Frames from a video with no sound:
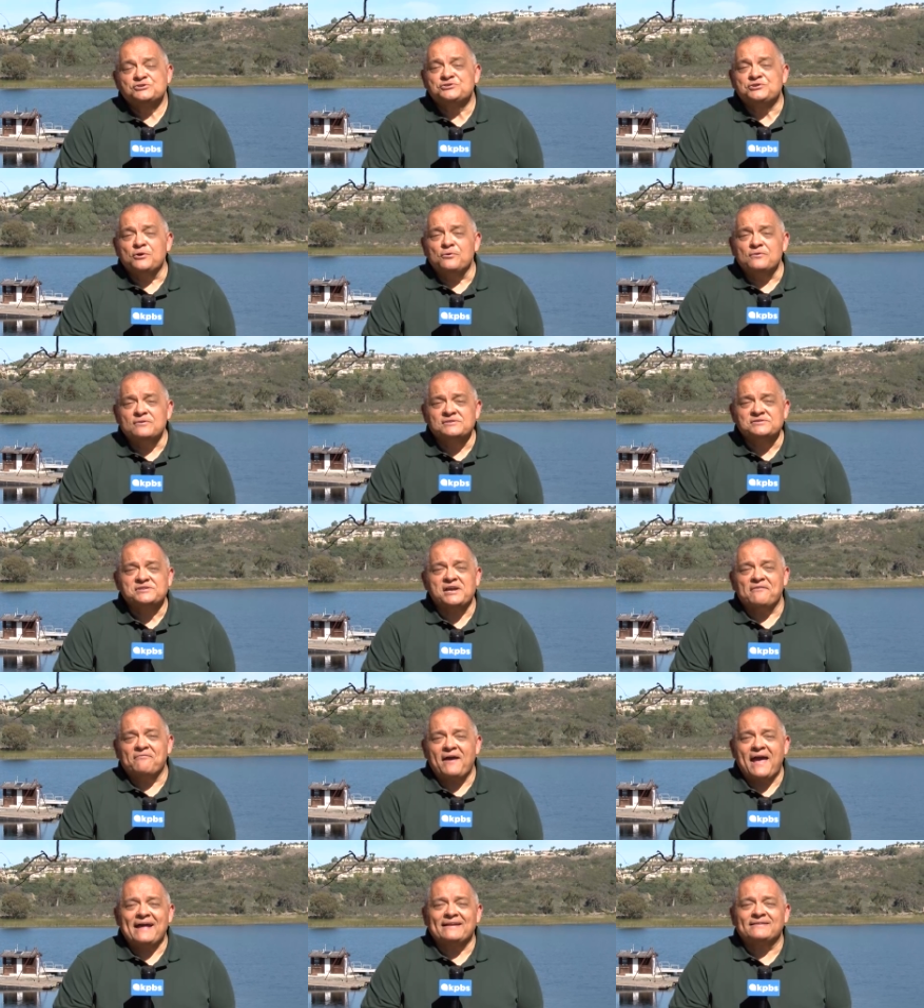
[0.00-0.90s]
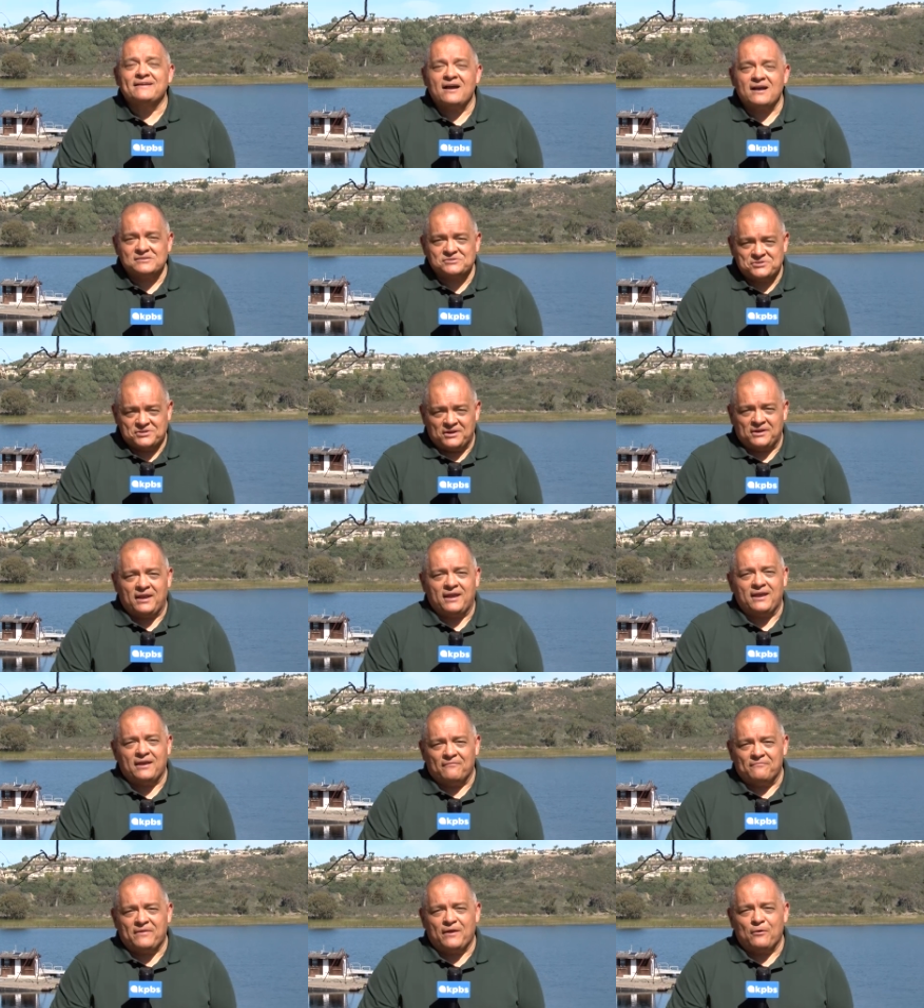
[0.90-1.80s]
Students have had custody
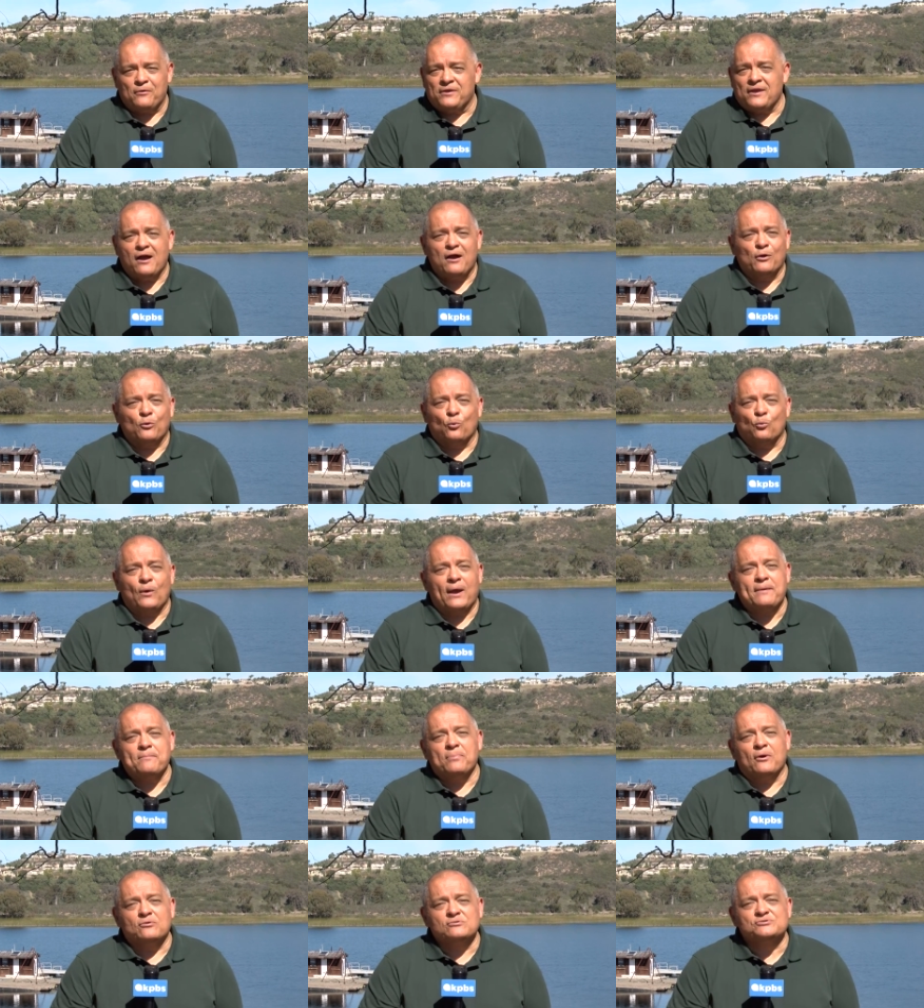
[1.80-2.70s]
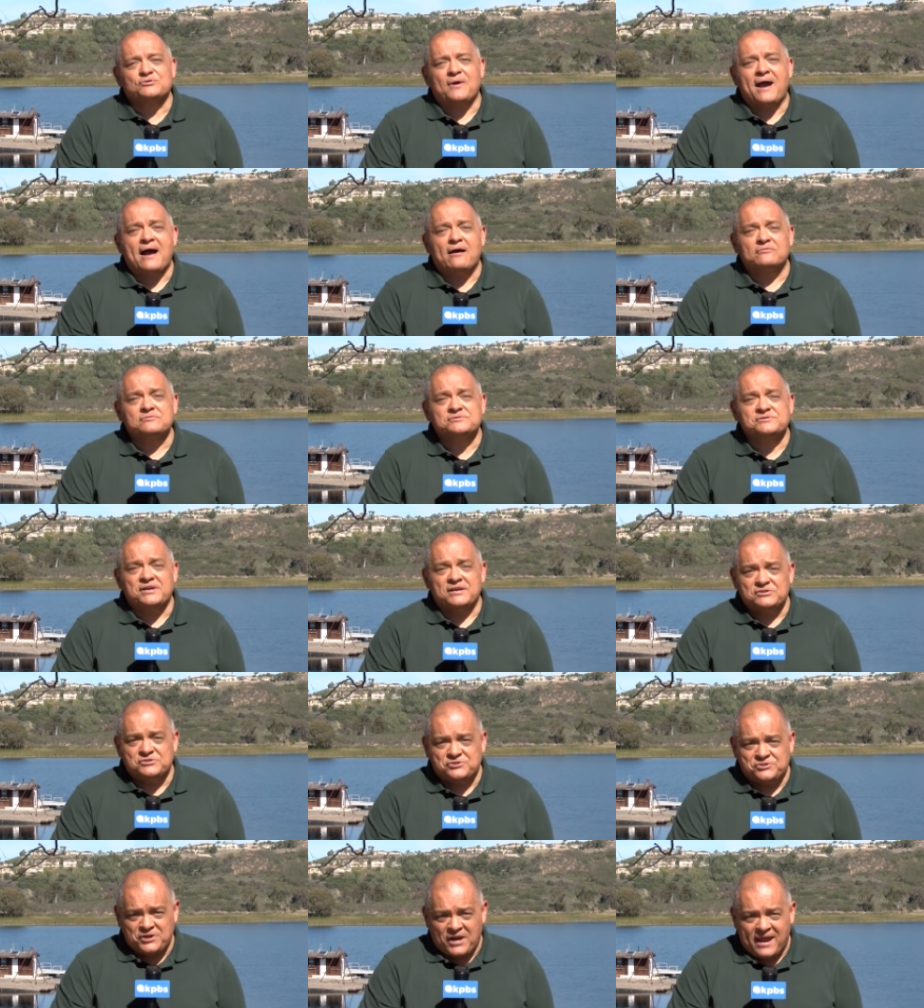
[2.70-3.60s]
of their young rainbow trout
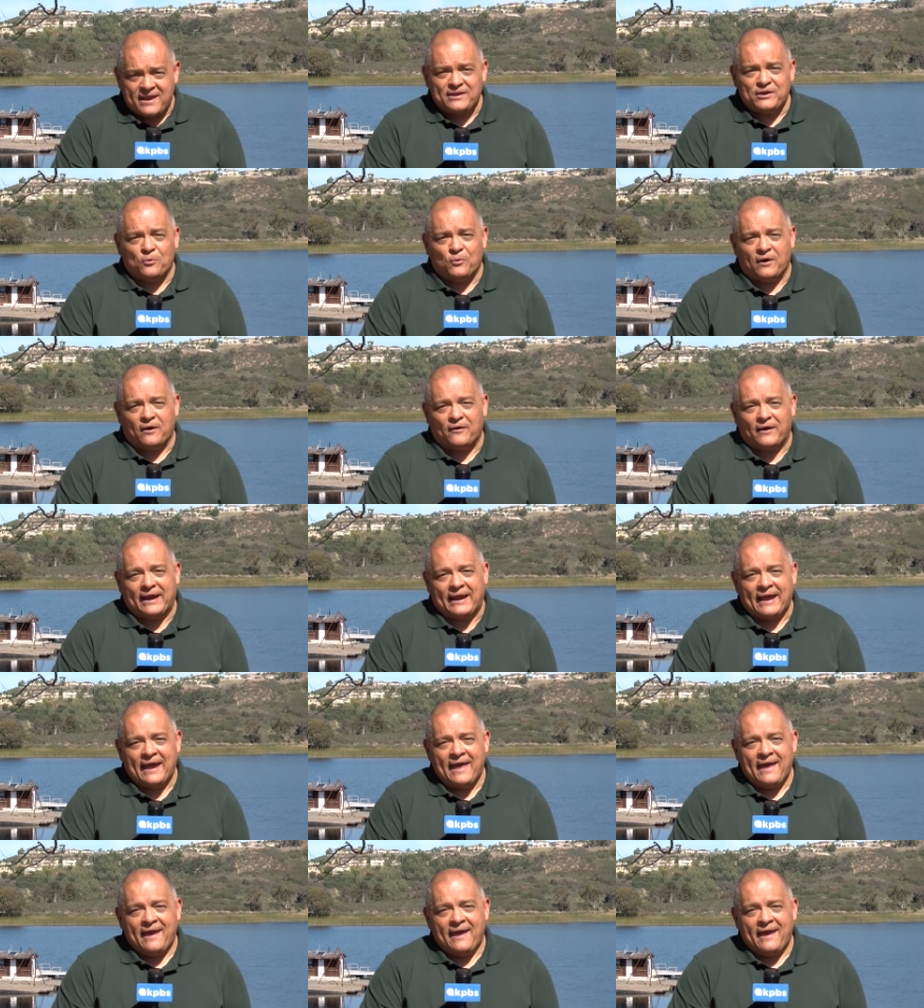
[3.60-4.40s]
since January.